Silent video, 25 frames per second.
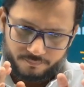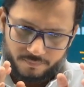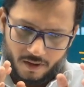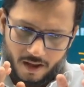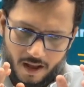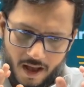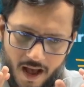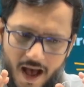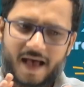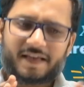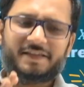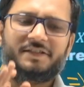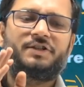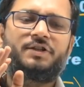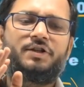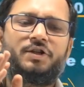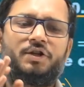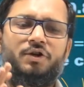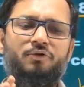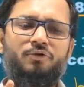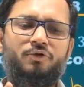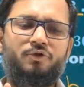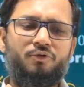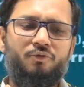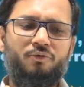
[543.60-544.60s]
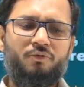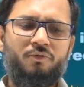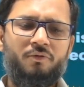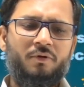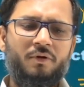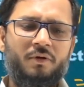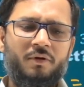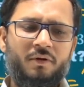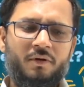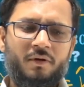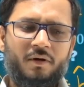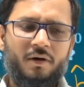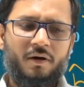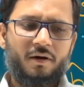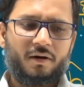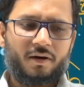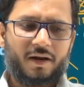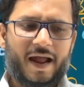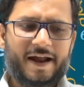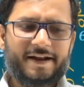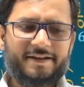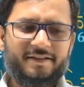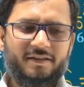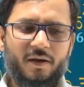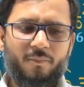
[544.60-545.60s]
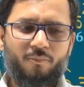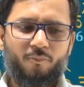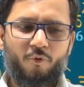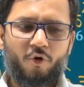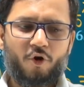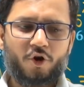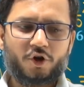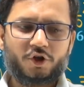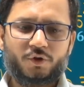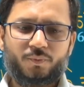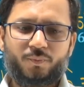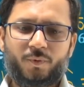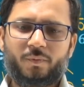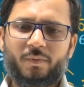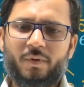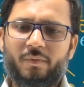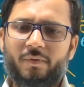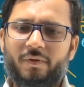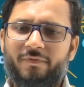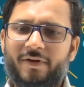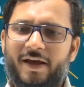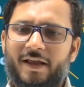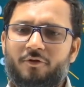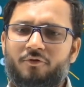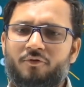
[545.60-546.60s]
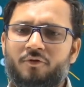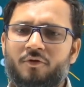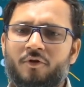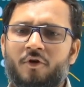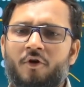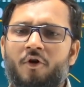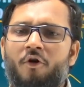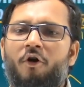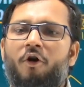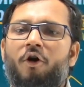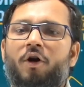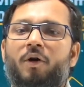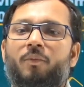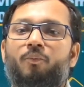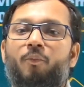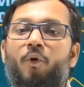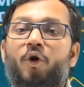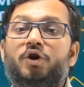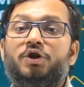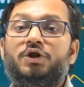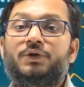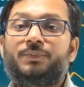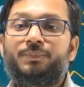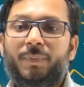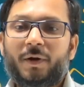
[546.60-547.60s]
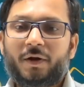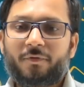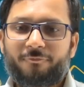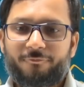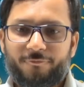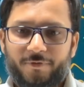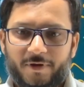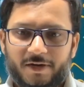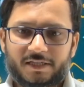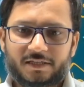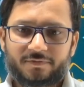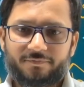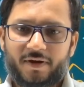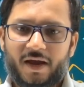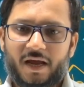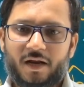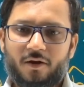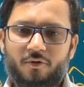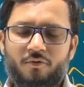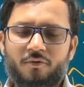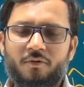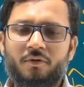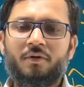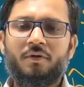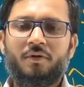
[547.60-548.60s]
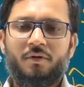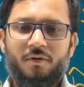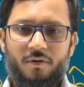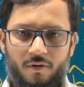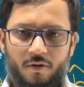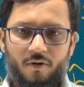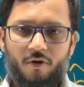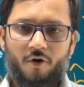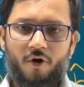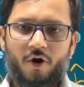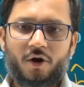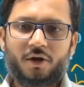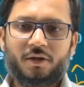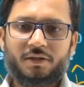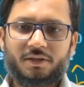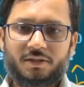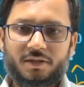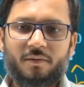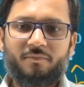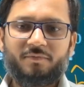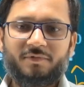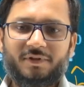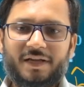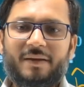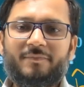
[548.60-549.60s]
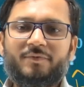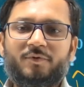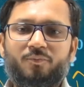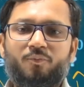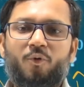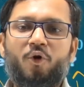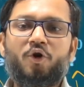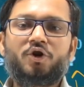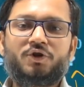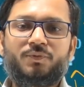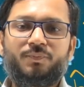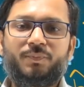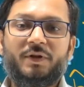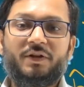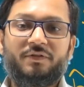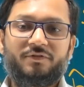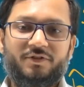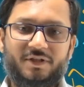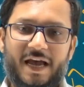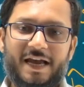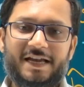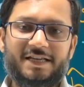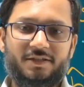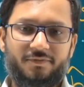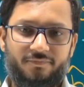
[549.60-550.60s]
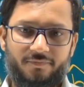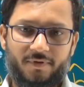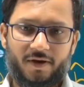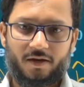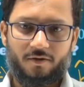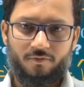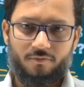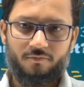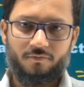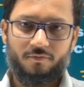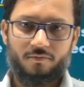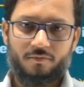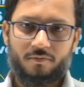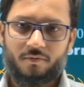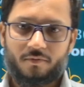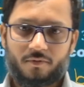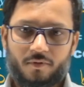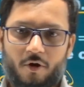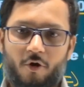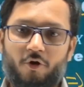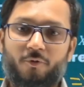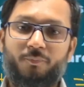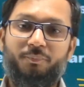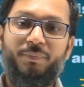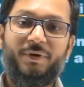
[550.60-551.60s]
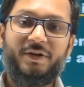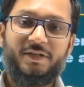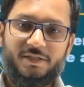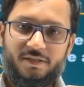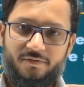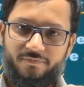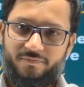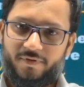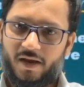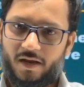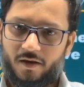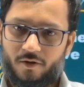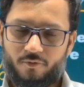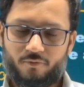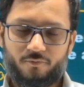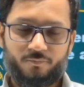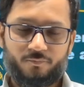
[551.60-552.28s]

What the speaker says: asked you to write the most probable value or most perfect value or sometimes most precise value or best value.